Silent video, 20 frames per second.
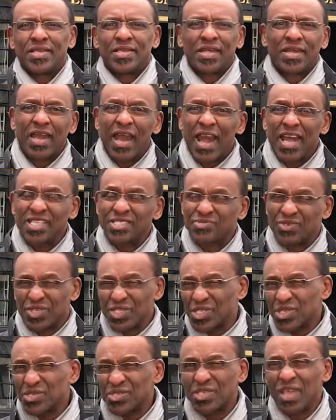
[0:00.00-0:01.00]
The guards
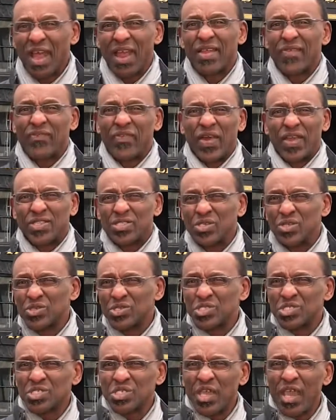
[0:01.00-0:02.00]
were so terrified,
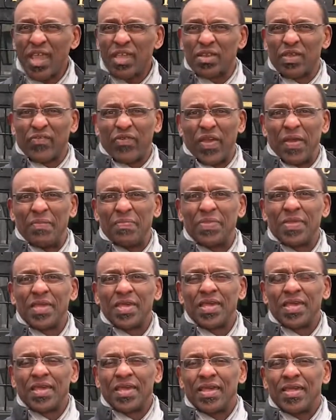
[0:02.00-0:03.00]
so scared of him,
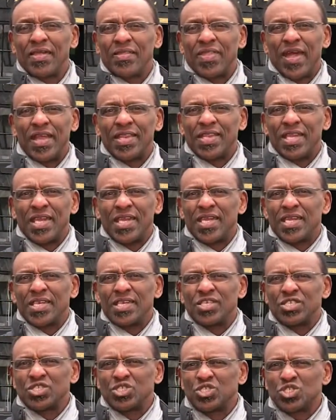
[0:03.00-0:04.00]
that they
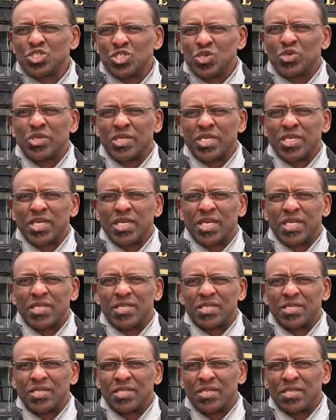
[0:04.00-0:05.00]
shook
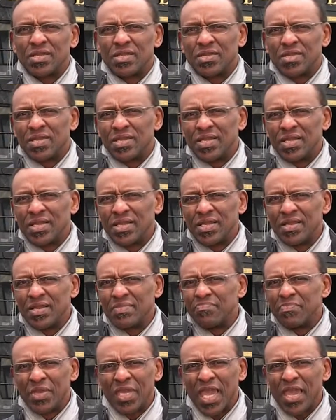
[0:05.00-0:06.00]
and
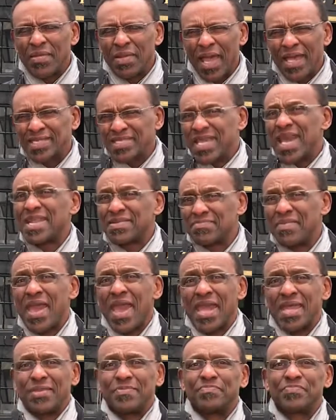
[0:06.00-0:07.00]
became like dead
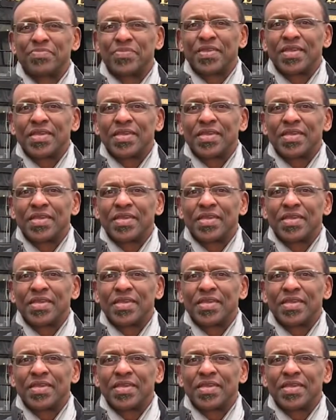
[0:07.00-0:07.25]
men.